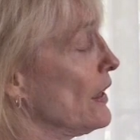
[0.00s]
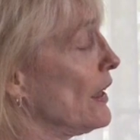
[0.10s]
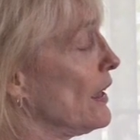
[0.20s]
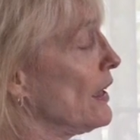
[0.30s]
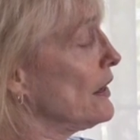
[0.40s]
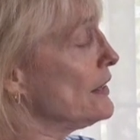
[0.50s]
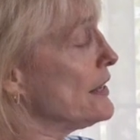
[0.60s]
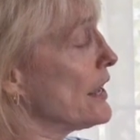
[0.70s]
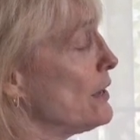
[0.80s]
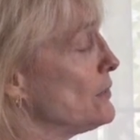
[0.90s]
and
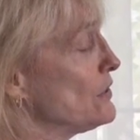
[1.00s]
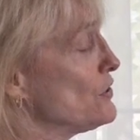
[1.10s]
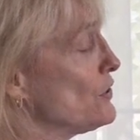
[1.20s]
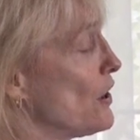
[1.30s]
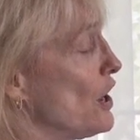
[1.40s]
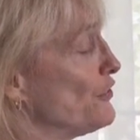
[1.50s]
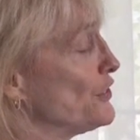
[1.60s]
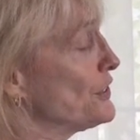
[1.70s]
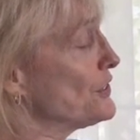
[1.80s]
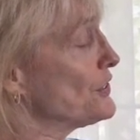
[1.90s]
he came into the
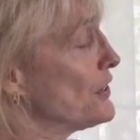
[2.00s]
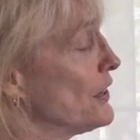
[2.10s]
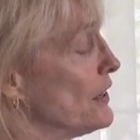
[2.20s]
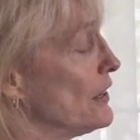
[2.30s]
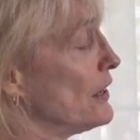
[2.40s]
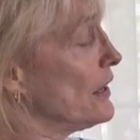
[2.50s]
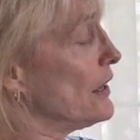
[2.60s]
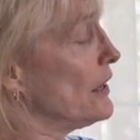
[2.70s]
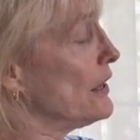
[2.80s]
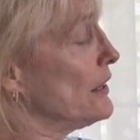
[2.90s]
office
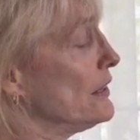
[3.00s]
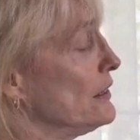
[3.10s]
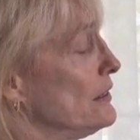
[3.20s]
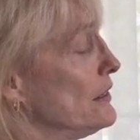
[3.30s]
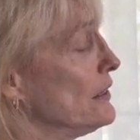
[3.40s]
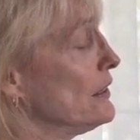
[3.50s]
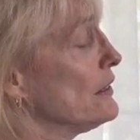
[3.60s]
and